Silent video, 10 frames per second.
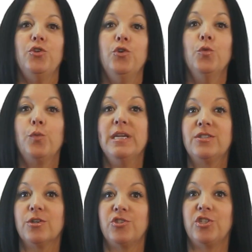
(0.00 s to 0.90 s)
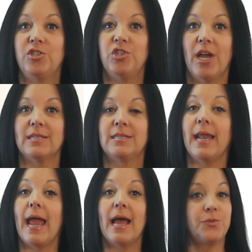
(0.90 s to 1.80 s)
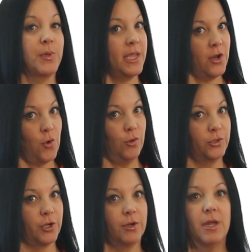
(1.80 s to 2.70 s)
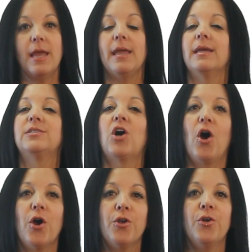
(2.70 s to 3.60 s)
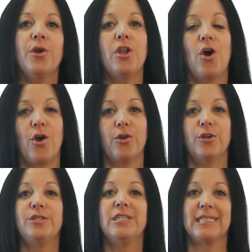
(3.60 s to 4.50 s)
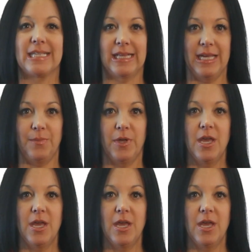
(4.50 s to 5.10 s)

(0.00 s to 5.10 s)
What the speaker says: New research suggests that as we get older, it gets harder and harder to sleep.